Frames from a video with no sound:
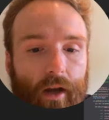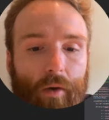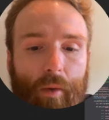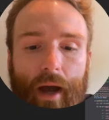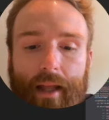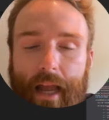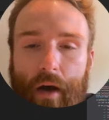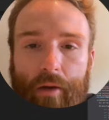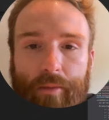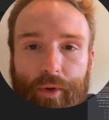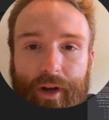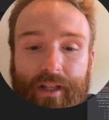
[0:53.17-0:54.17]
Right now
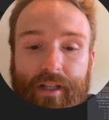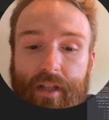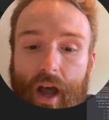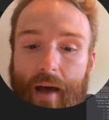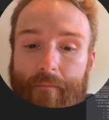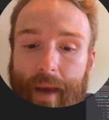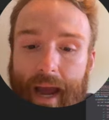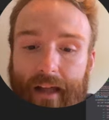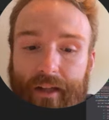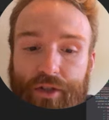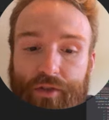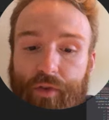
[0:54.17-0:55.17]
it prints not
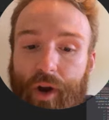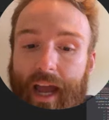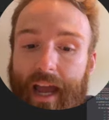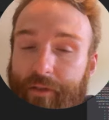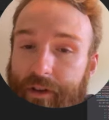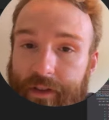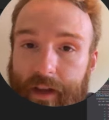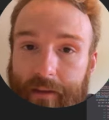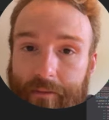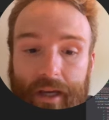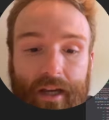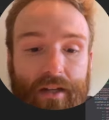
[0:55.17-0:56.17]
balanced for
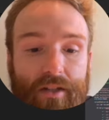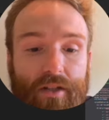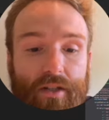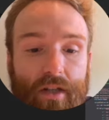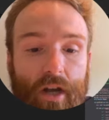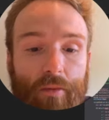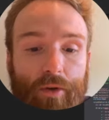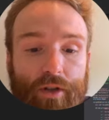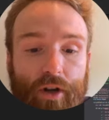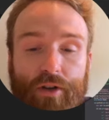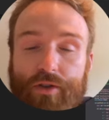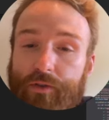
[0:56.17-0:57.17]
everything because the stub
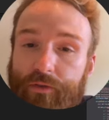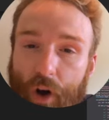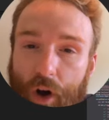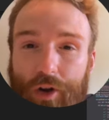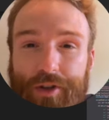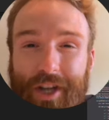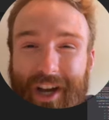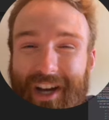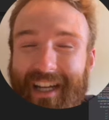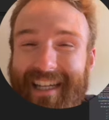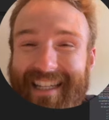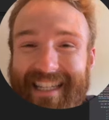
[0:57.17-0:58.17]
returns false
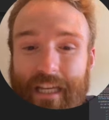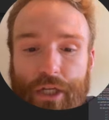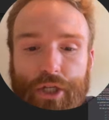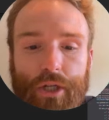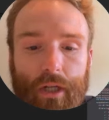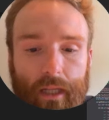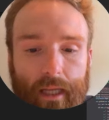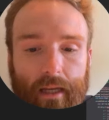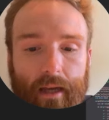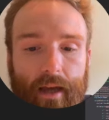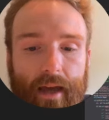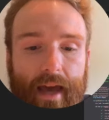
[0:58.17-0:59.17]
unconditionally.
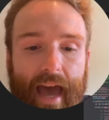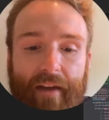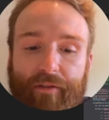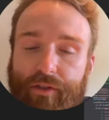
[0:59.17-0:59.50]
After